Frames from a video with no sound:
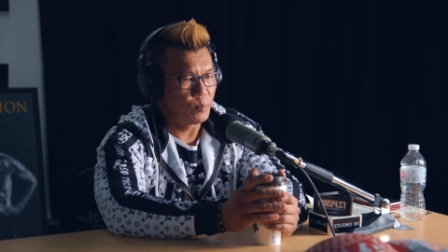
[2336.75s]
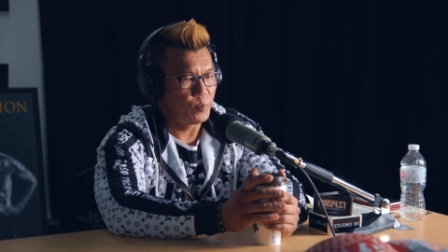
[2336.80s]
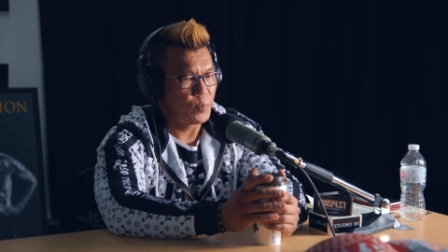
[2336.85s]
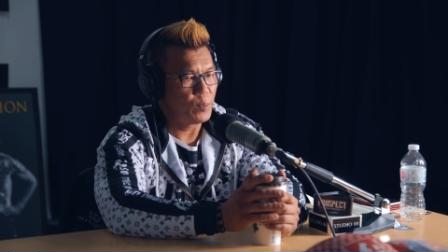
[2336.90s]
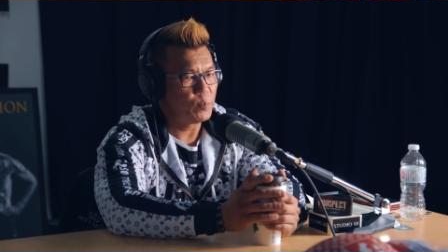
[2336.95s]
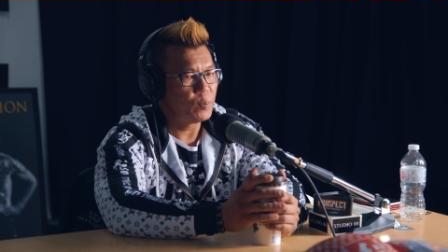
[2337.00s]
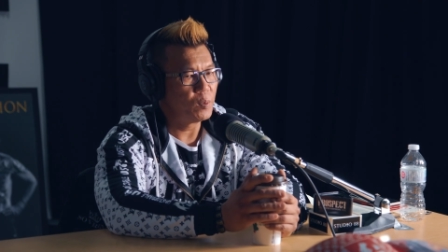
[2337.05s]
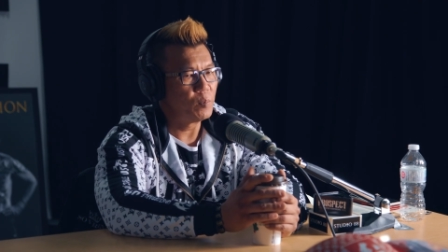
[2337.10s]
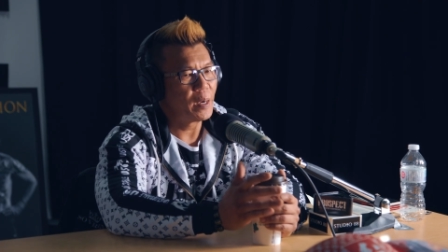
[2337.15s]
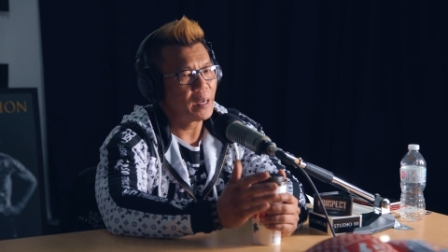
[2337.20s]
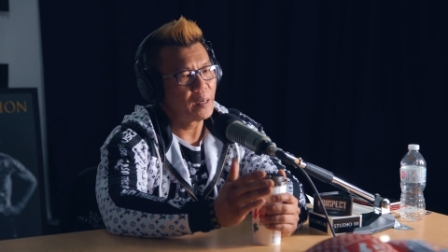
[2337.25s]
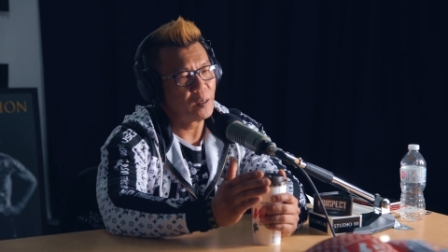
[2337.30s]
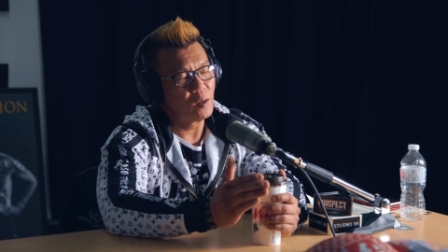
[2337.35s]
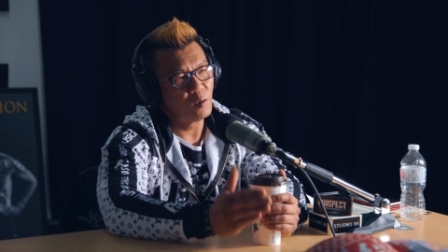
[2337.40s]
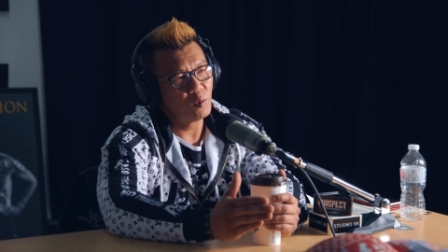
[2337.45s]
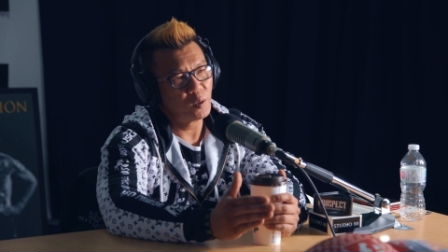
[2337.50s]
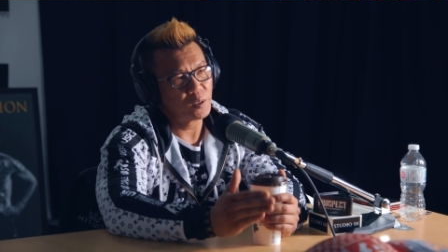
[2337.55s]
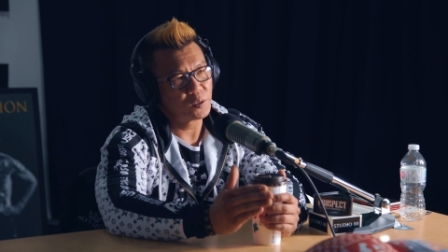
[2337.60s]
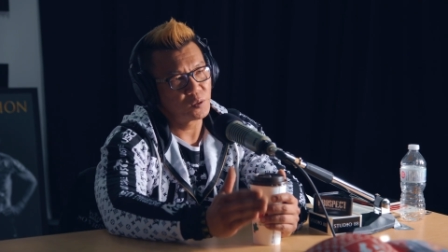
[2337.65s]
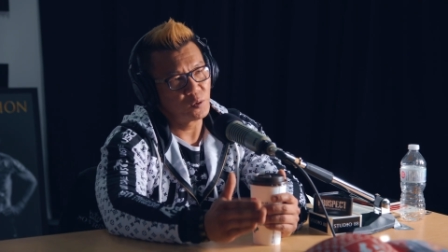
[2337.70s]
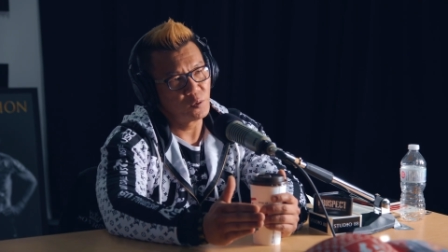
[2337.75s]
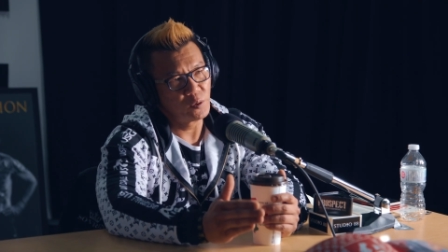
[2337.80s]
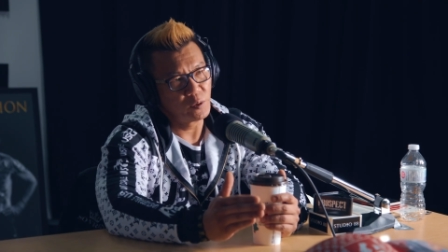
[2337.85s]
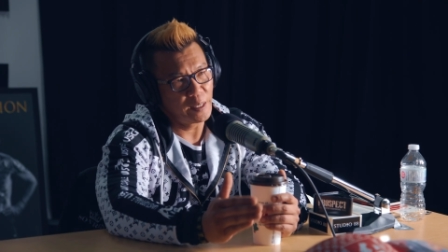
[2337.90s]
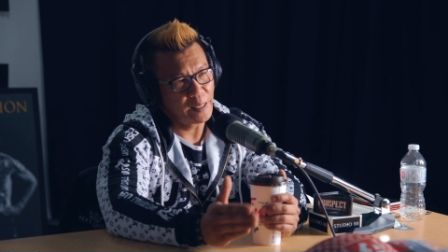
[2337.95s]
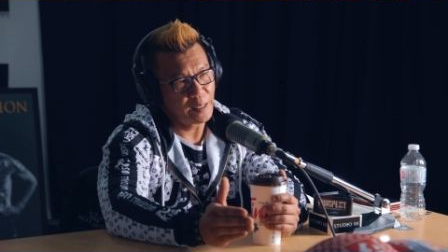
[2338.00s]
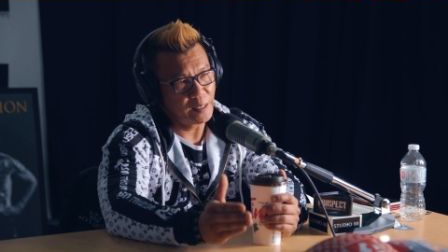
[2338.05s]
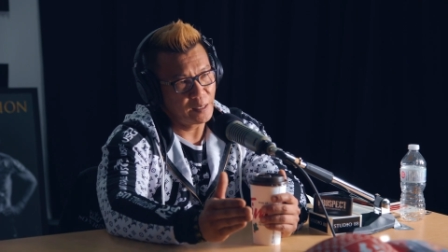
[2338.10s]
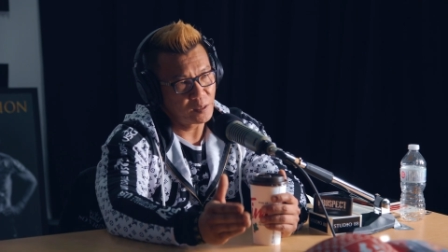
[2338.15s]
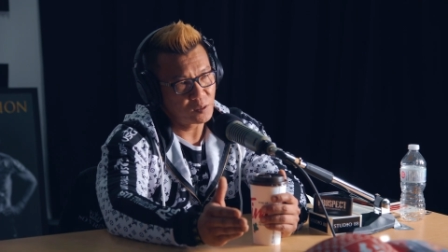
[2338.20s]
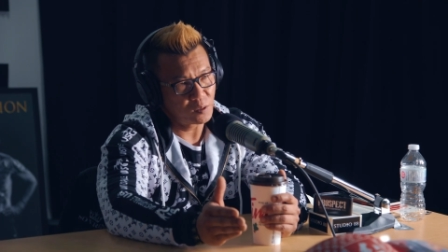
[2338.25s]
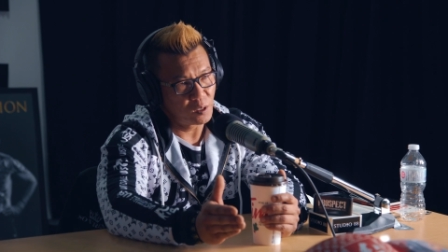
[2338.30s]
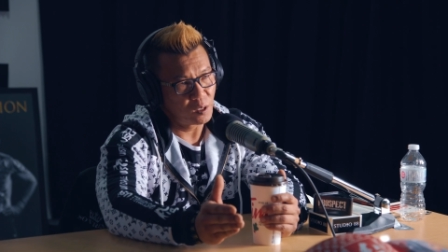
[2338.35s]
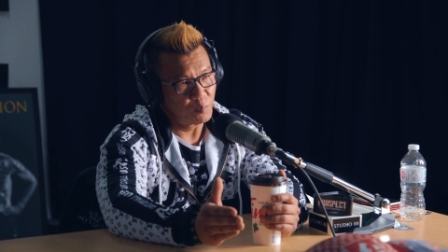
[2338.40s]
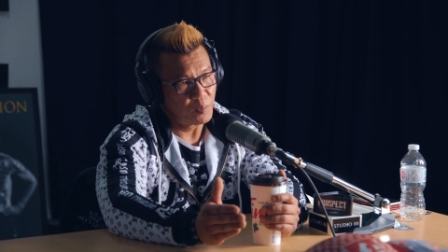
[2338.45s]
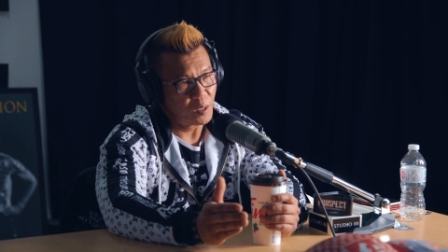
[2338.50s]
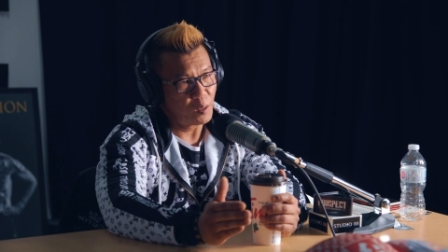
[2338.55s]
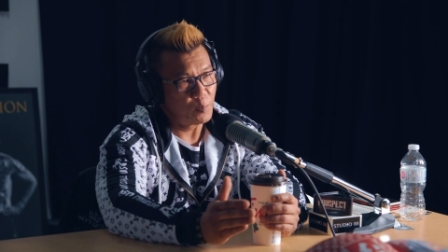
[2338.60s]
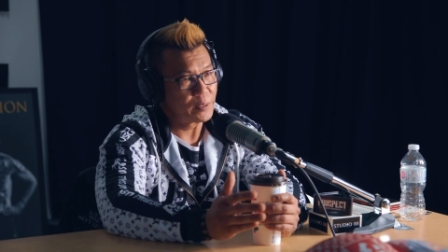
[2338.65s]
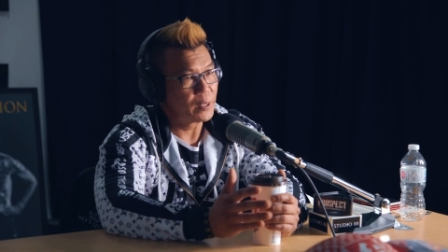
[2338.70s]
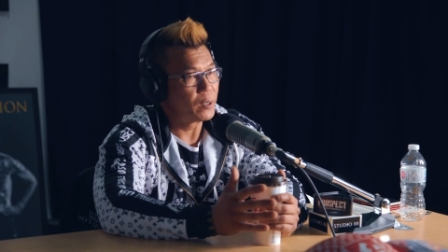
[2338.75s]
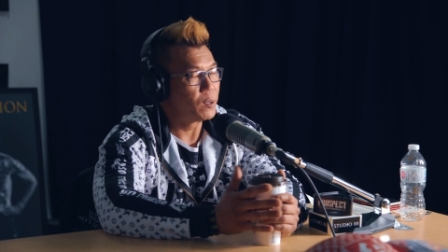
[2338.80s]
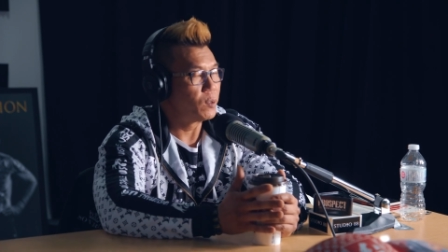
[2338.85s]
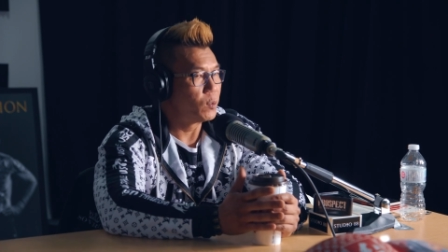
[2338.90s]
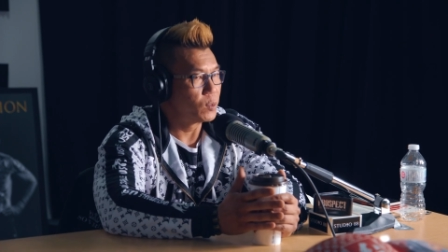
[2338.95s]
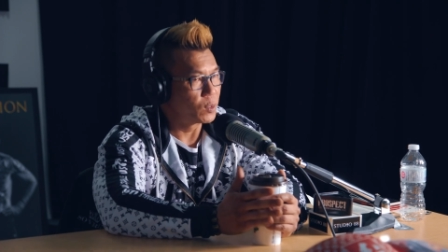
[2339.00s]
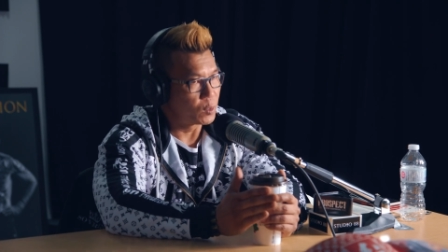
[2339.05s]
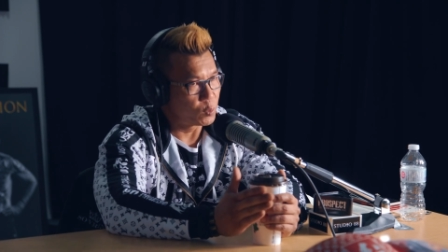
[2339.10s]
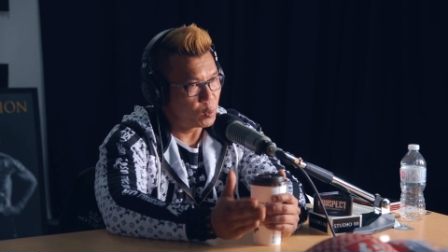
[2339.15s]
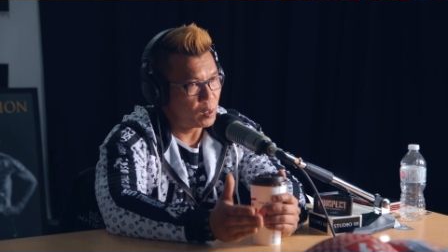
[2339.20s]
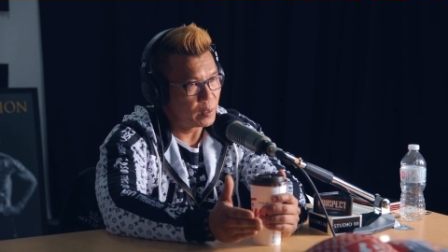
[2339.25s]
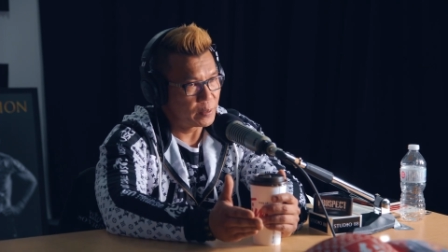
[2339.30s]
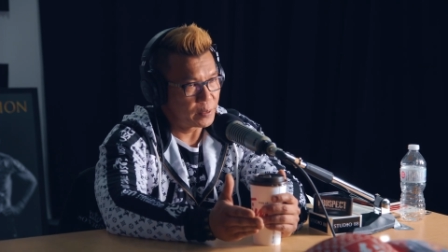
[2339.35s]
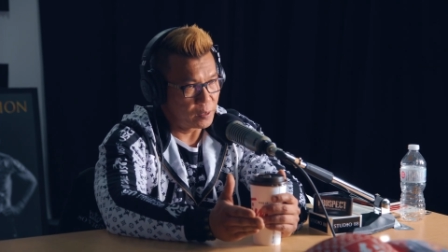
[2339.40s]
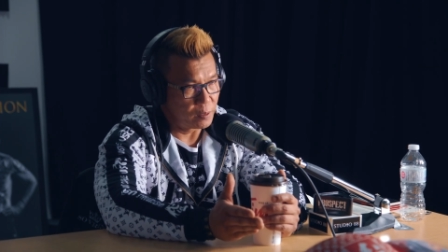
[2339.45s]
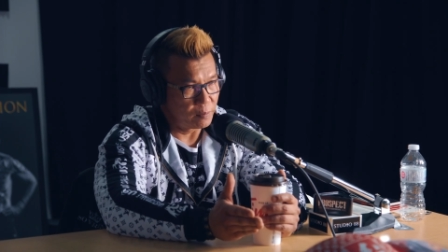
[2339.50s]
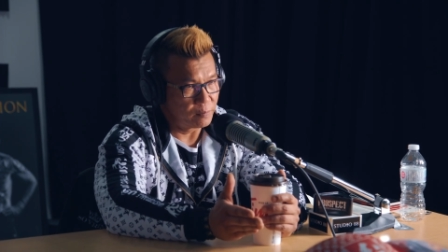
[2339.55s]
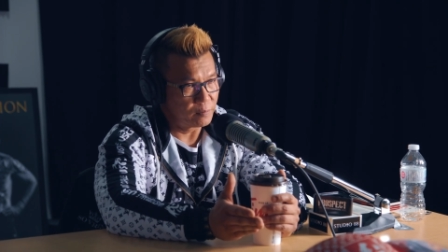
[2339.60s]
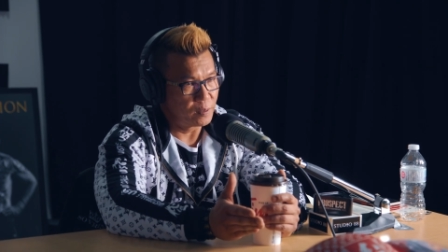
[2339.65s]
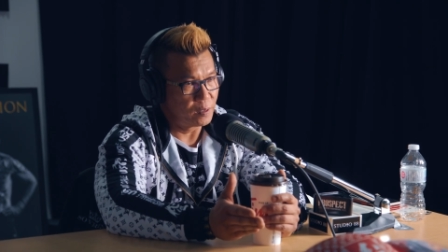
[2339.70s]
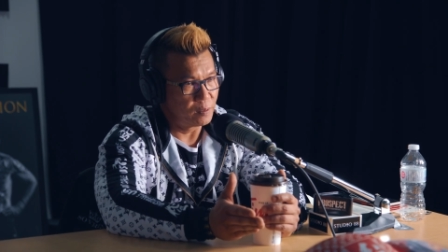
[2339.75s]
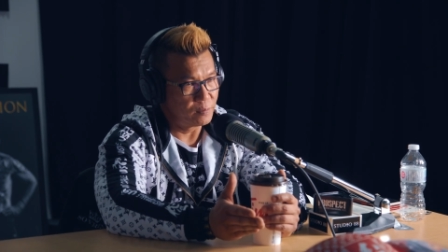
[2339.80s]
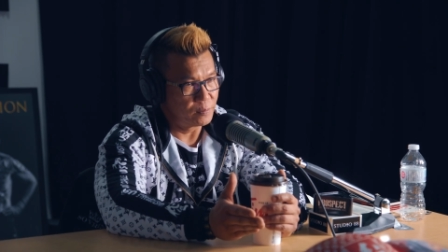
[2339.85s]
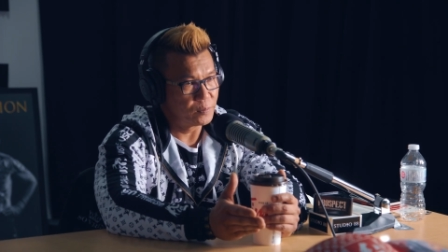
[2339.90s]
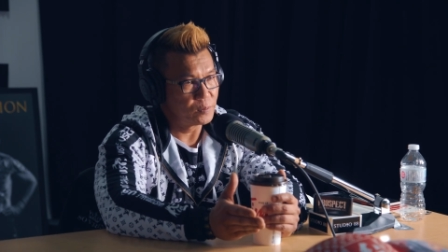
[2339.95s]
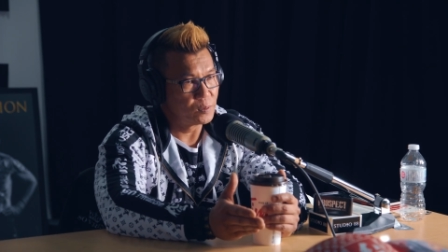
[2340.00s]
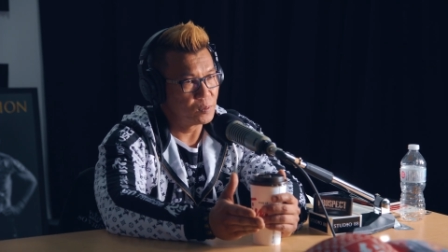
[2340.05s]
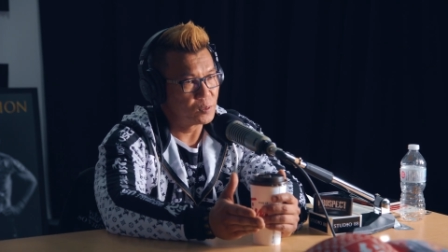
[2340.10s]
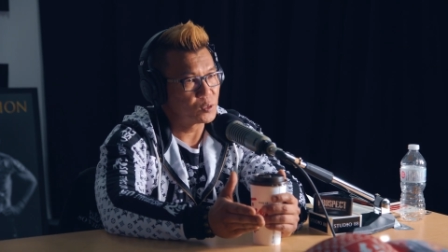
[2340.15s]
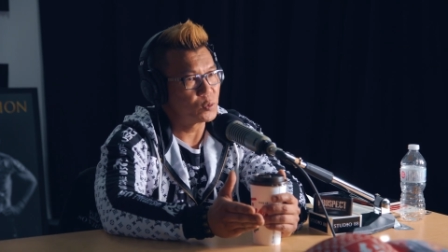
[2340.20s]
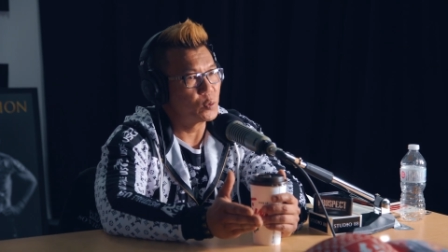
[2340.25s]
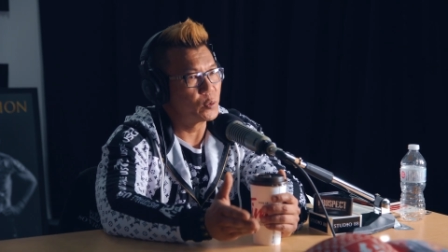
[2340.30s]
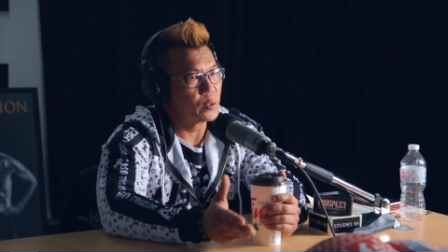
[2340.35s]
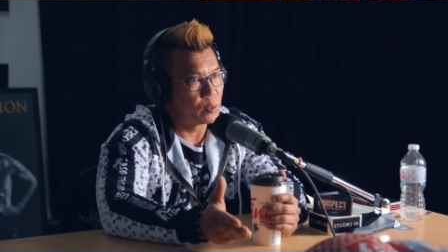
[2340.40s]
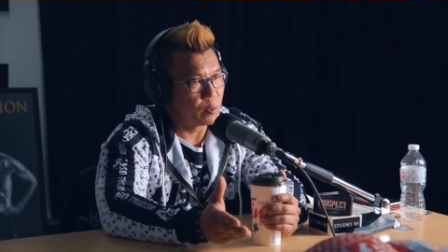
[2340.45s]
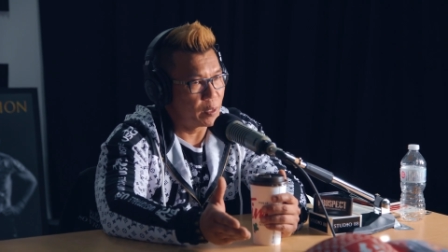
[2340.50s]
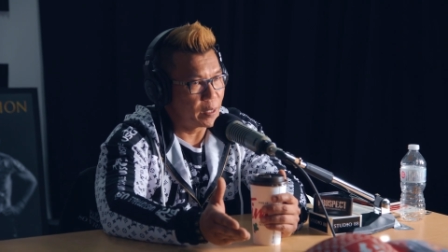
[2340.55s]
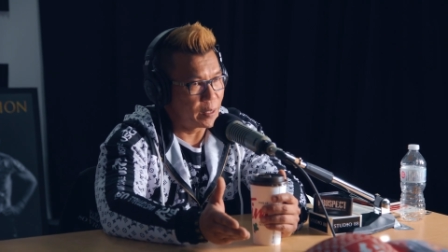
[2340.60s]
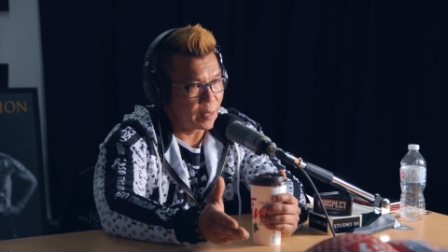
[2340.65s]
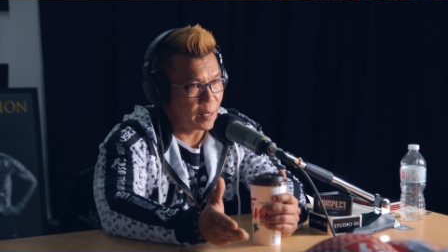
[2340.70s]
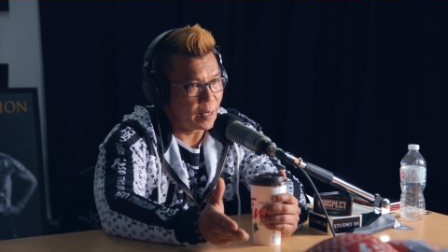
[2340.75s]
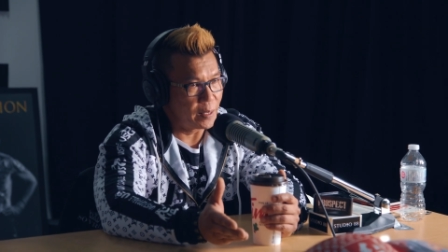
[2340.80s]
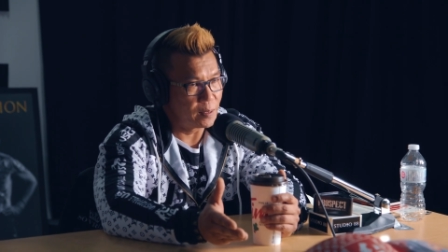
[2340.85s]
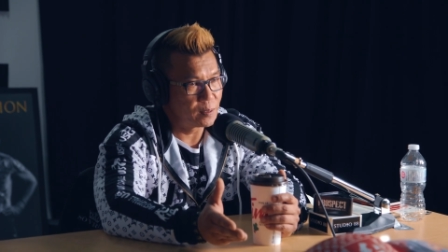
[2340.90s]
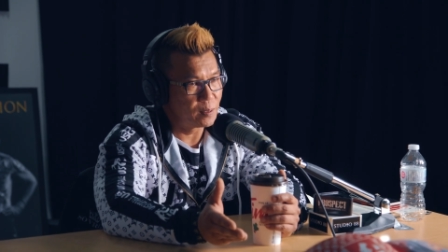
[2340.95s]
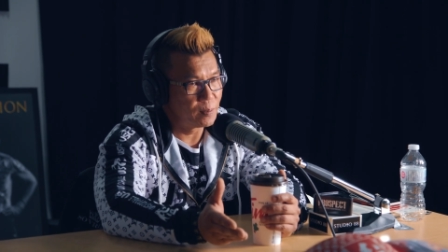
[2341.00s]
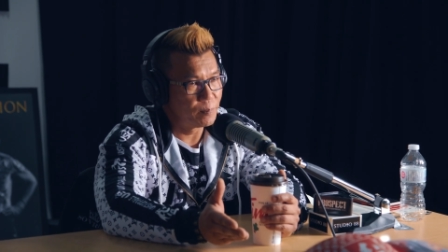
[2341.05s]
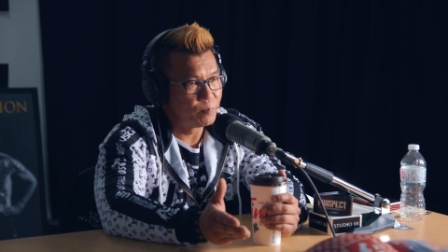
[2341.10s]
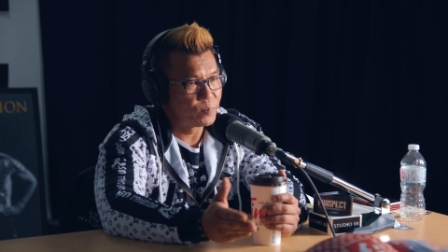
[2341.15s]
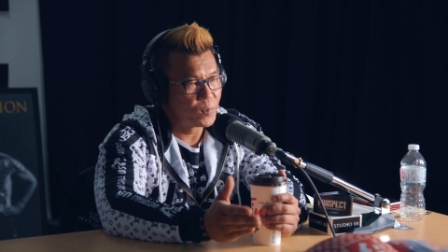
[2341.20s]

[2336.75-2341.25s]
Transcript: People might know what Studio 88 is all about, but they don't know the quality of Studio 88.